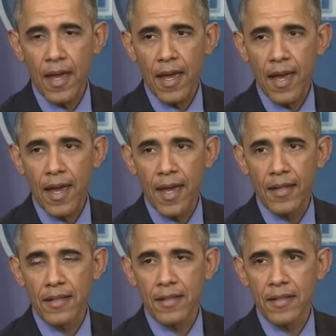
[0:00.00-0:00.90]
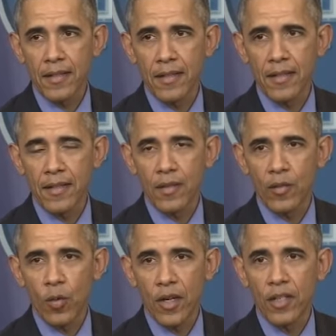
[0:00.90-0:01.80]
And
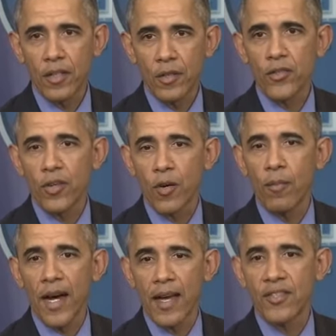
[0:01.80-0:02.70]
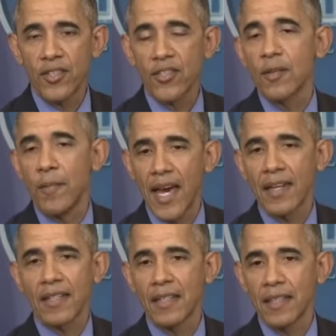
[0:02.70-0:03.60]
we're going to do so by
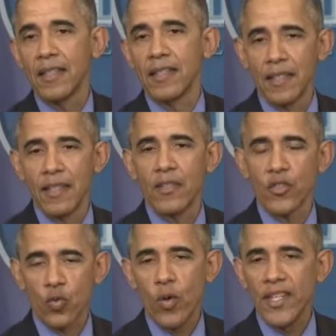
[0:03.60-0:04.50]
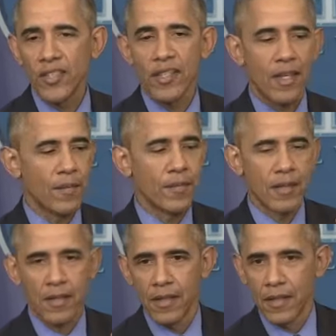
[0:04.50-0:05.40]
systematically squeezing them,
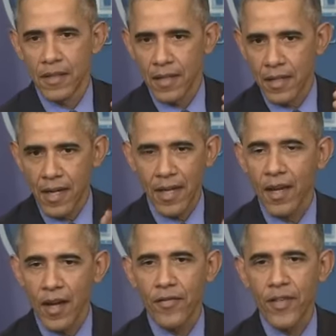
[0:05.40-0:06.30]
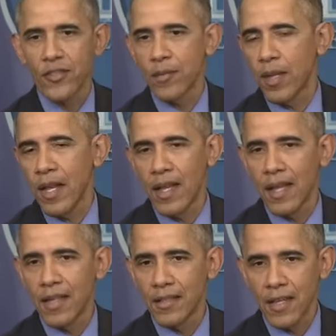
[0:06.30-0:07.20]
cutting off their supply
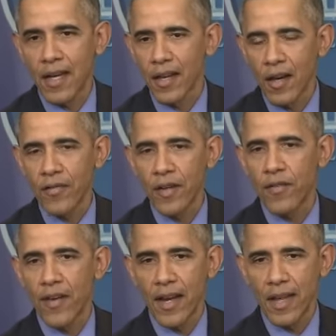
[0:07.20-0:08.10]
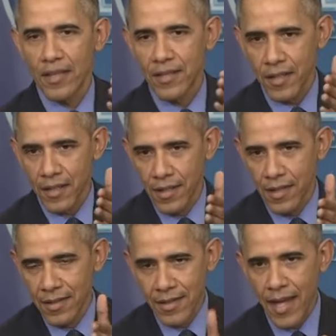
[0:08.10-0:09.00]
lines, cutting off their financing,
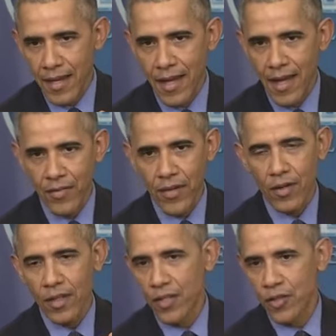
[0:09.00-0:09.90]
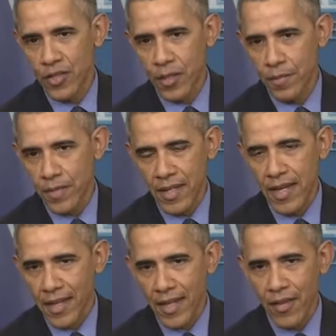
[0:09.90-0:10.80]
taking out their leadership,
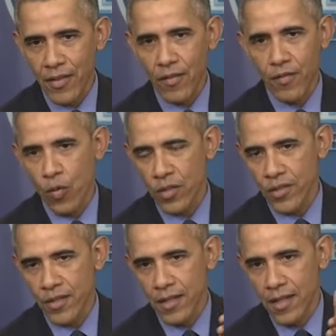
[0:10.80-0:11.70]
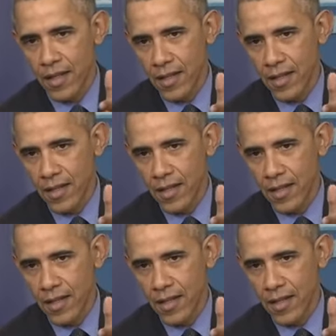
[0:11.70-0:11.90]
taking out their forces,